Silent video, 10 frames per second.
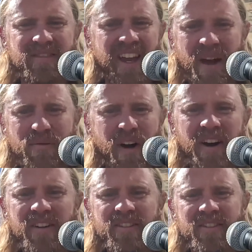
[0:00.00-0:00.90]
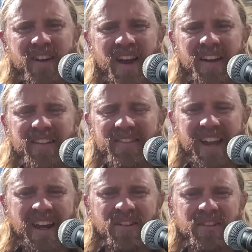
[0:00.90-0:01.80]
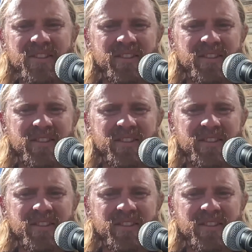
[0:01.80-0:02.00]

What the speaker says: campfires and candles.